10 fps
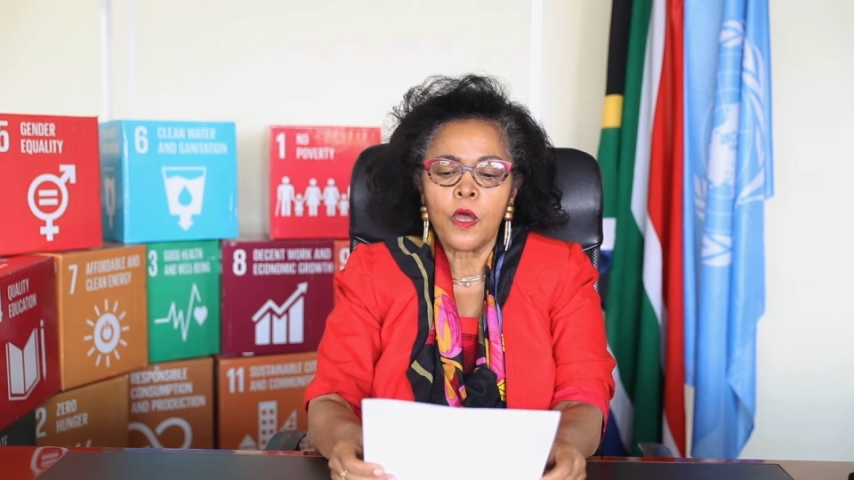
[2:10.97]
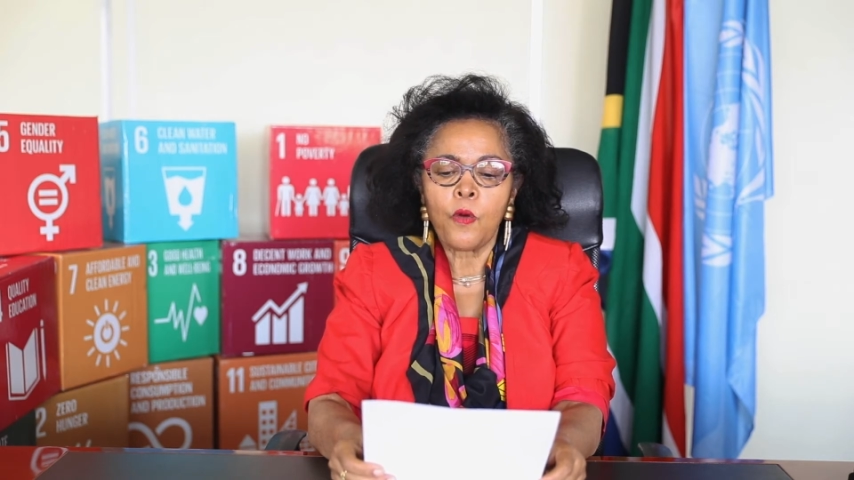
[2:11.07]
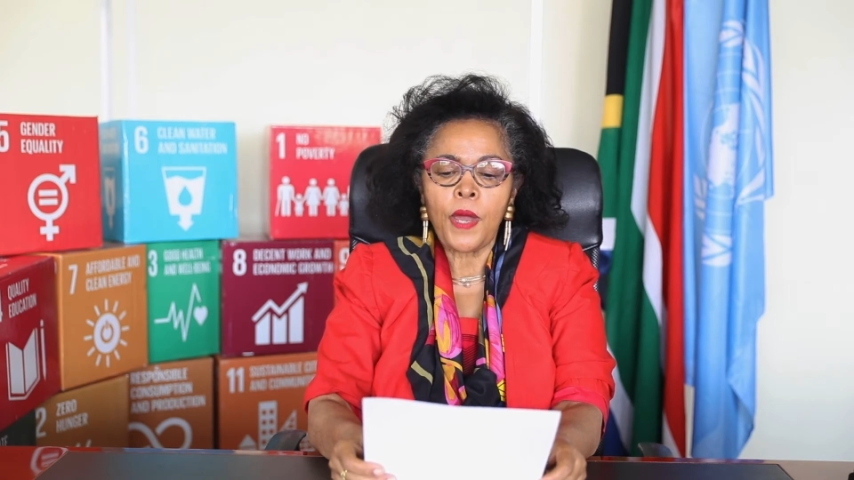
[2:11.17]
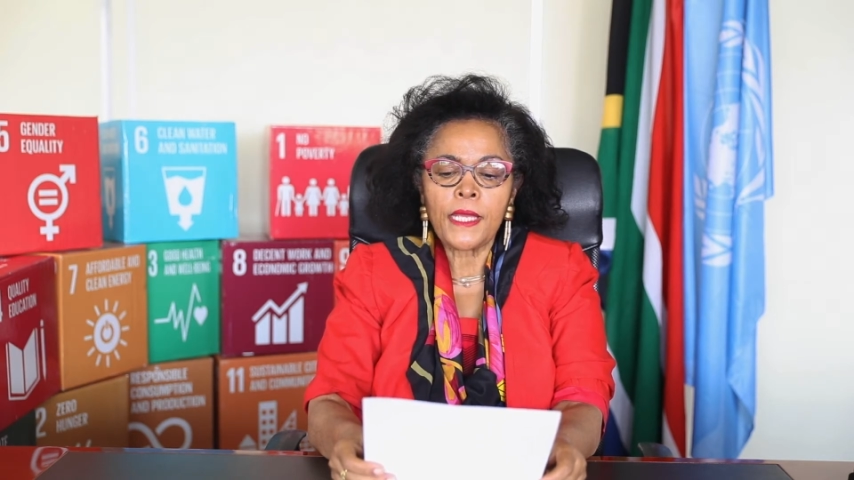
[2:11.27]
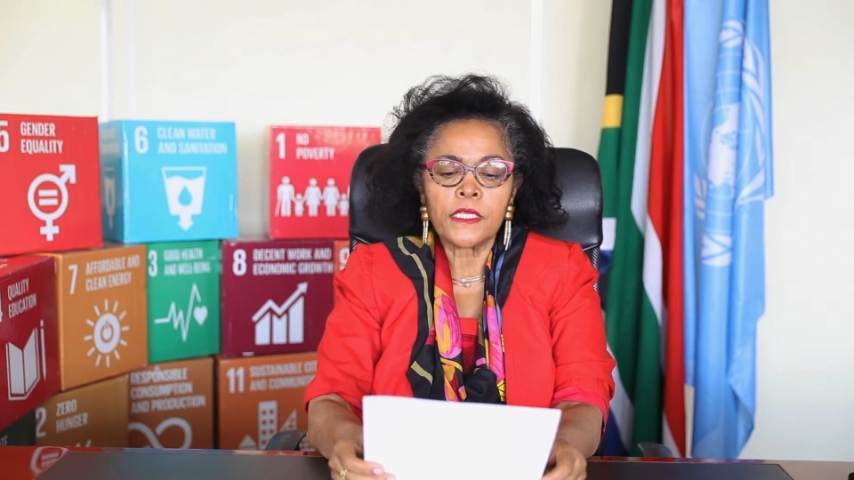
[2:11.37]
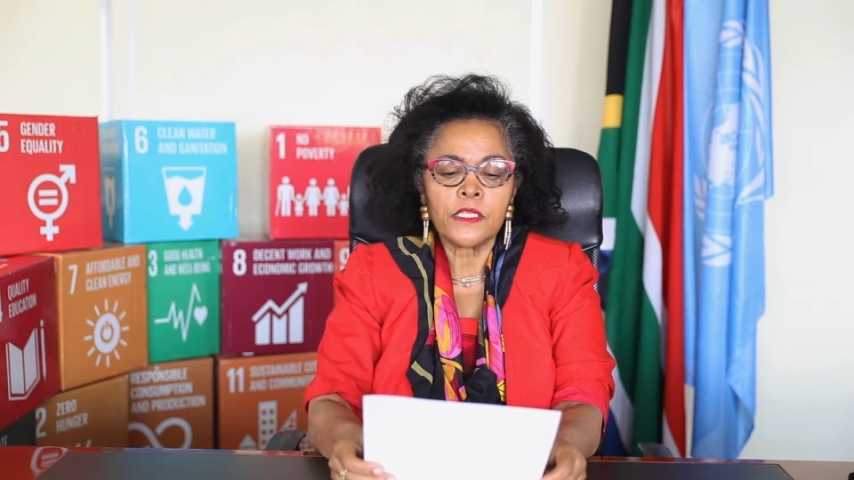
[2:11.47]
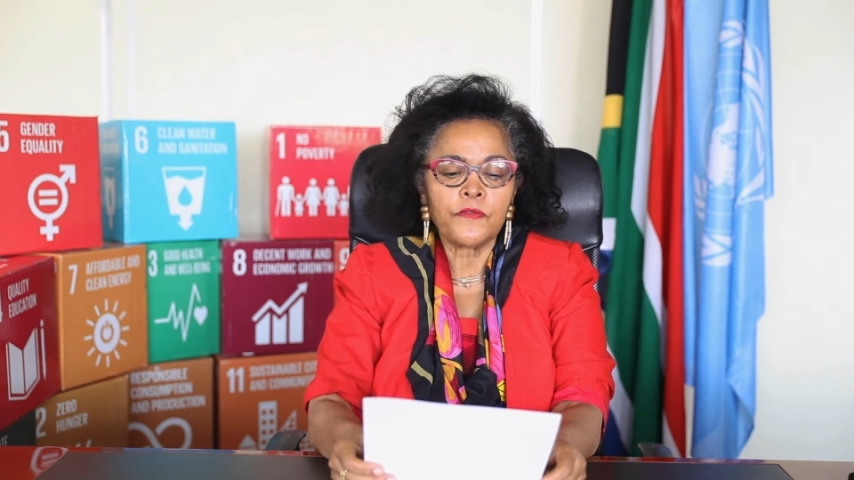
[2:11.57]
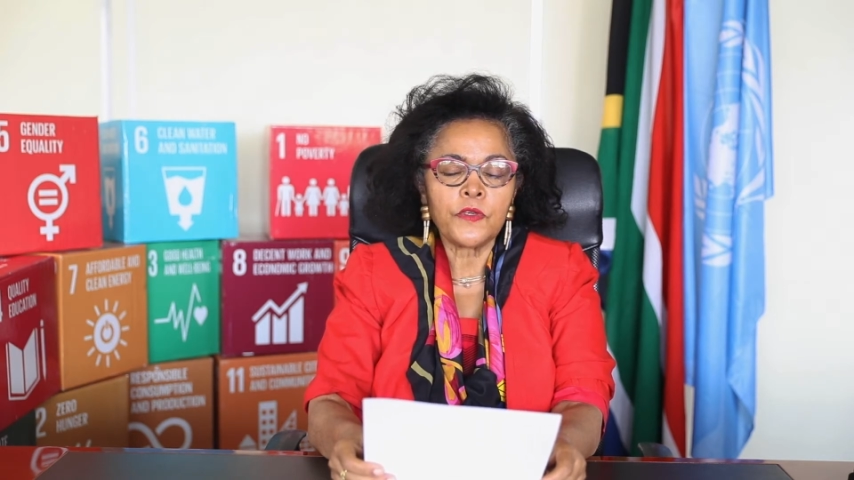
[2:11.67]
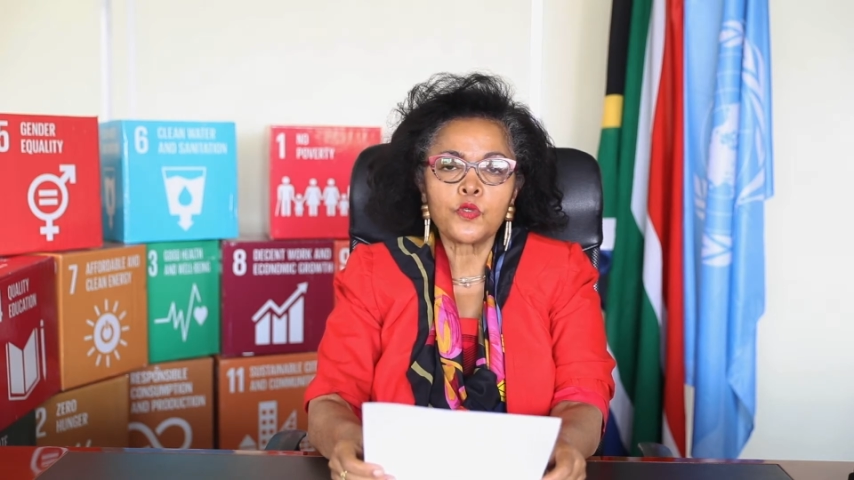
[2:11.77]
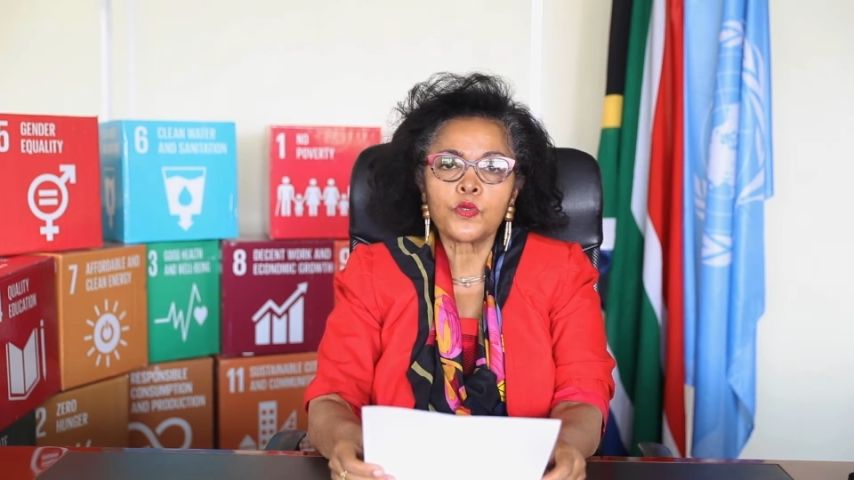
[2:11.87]
while
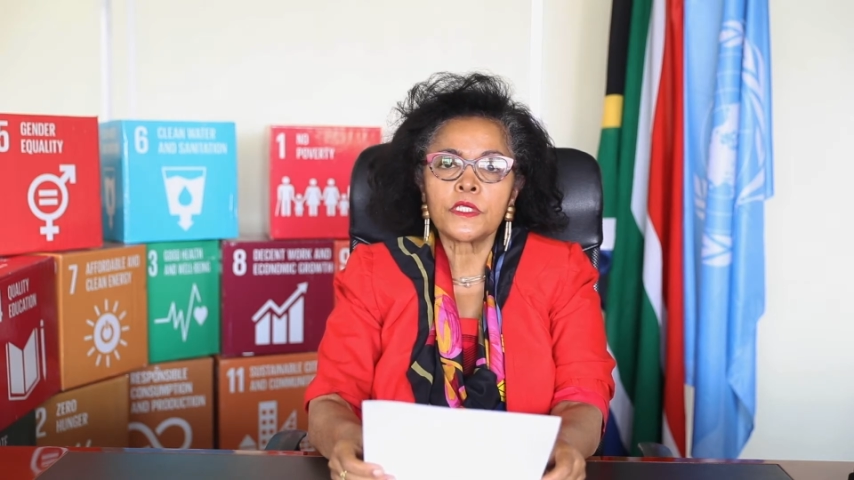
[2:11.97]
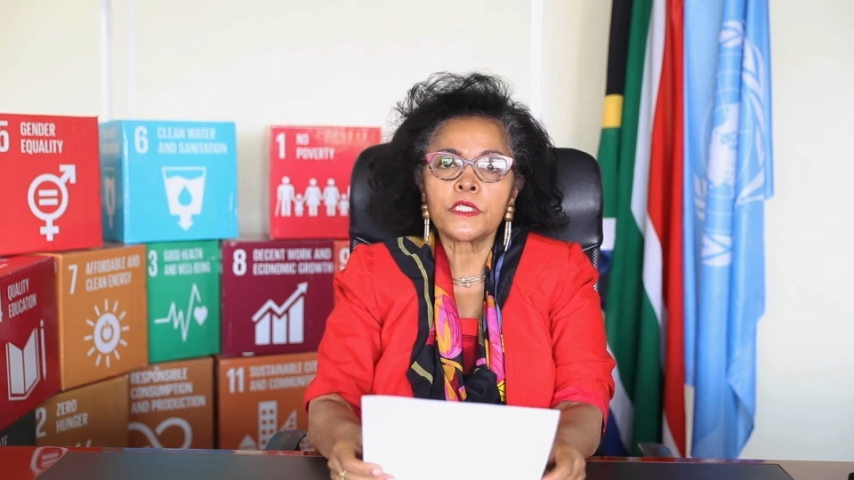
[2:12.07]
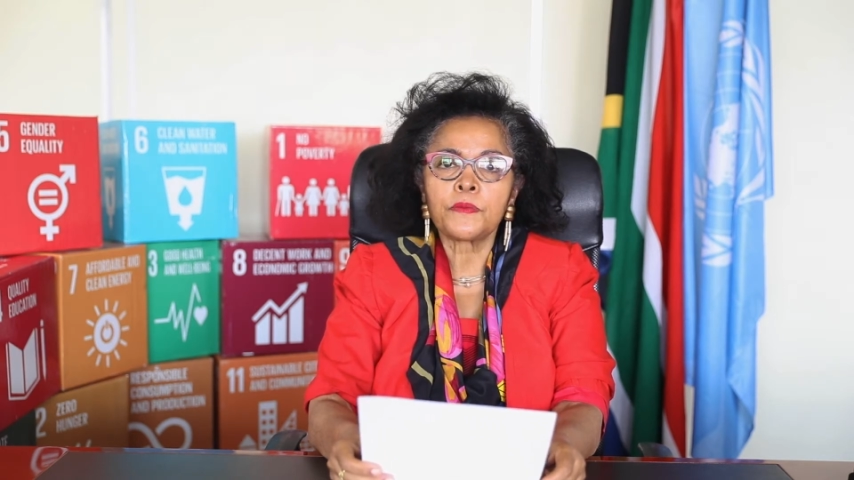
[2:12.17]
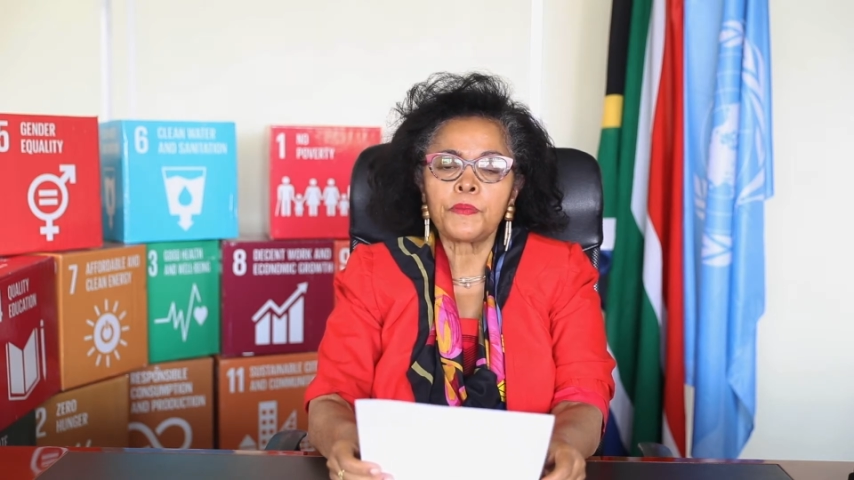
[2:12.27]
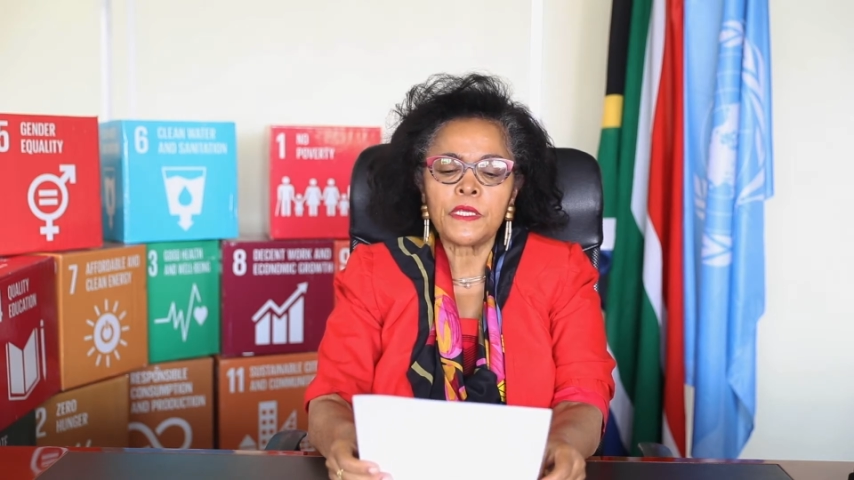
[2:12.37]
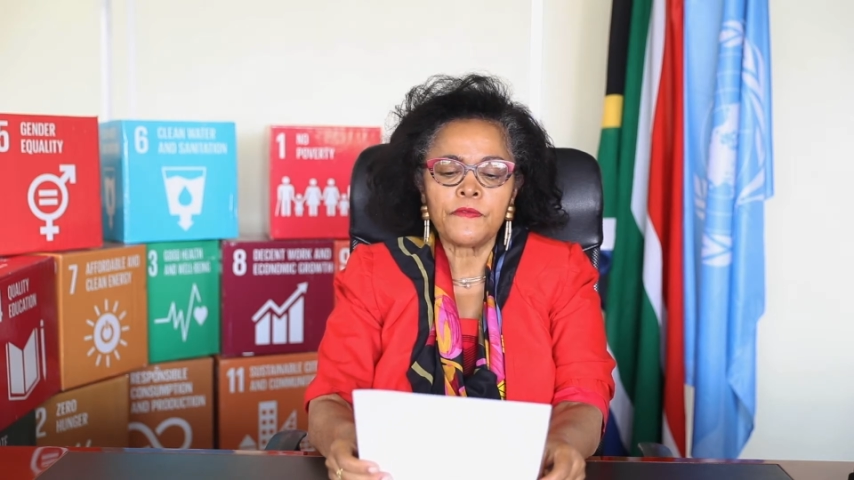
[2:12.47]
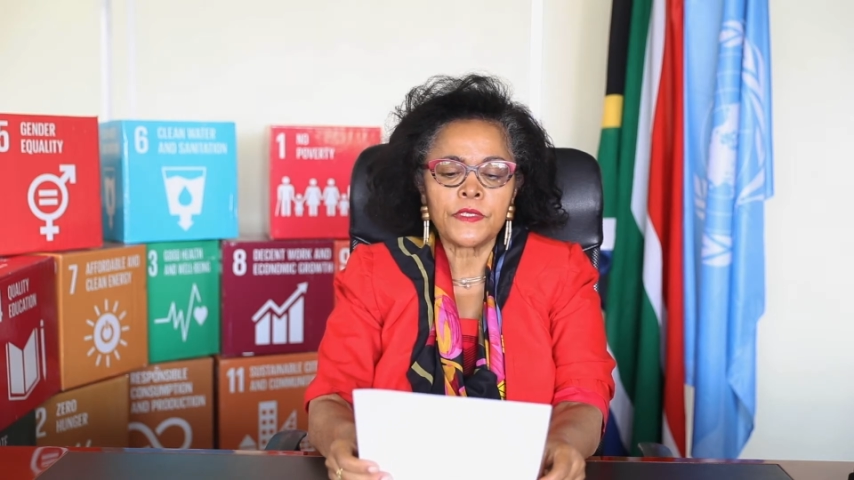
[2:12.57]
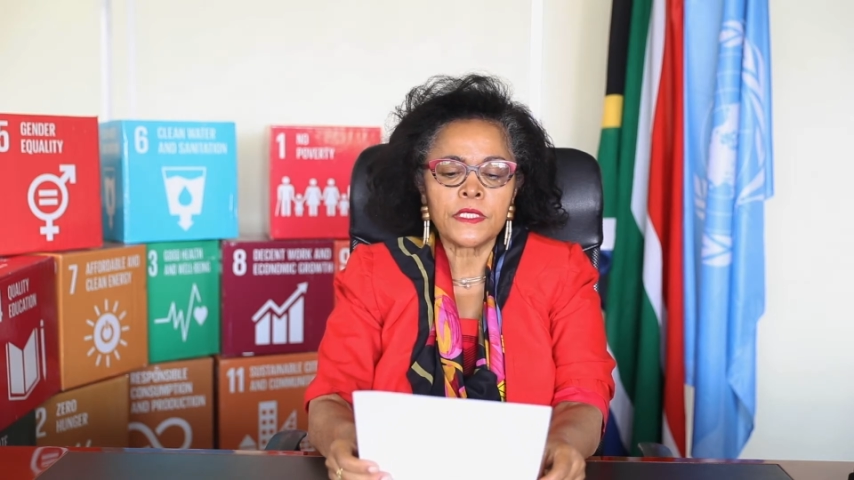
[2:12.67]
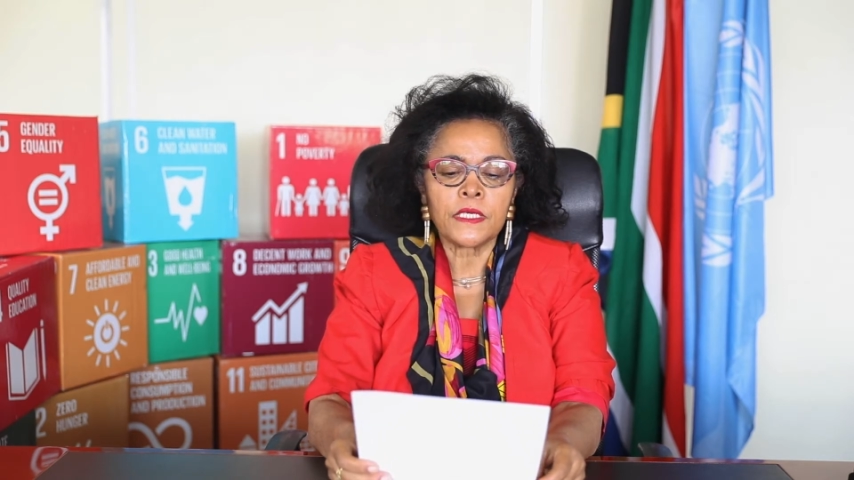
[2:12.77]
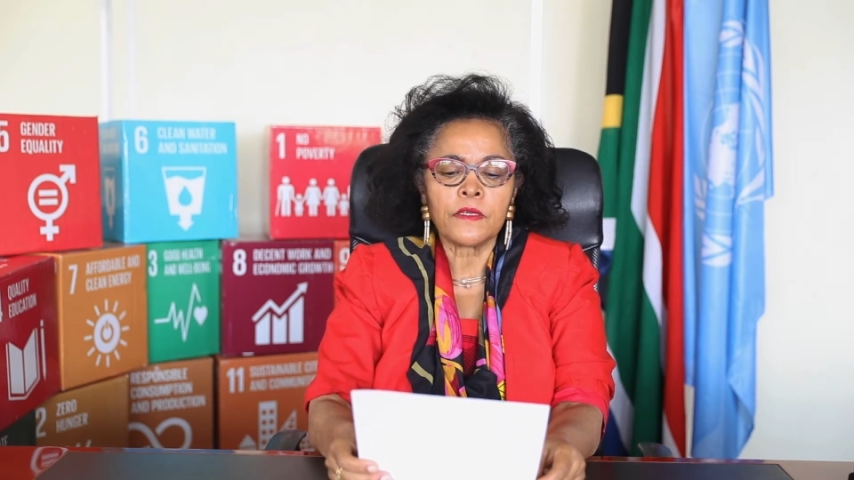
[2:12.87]
individuals
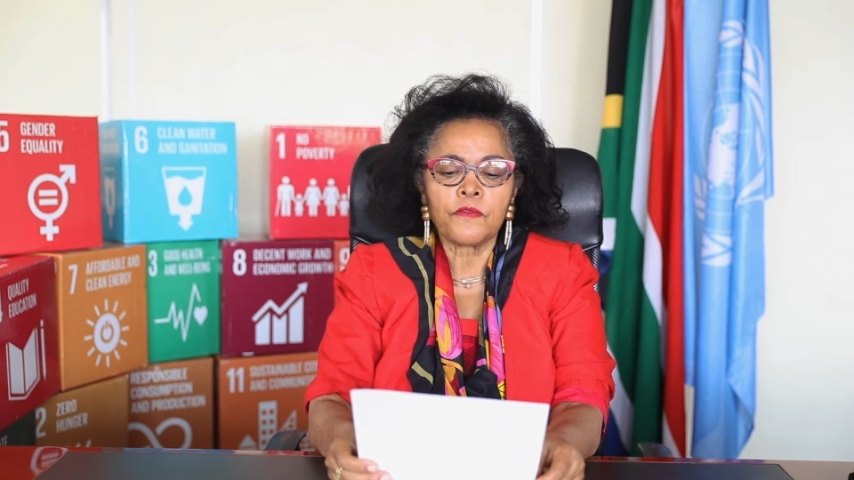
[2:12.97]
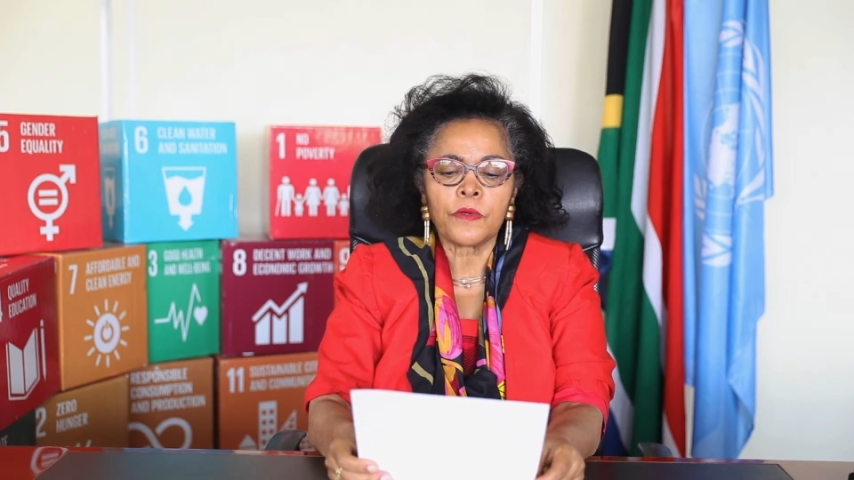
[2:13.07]
benefiting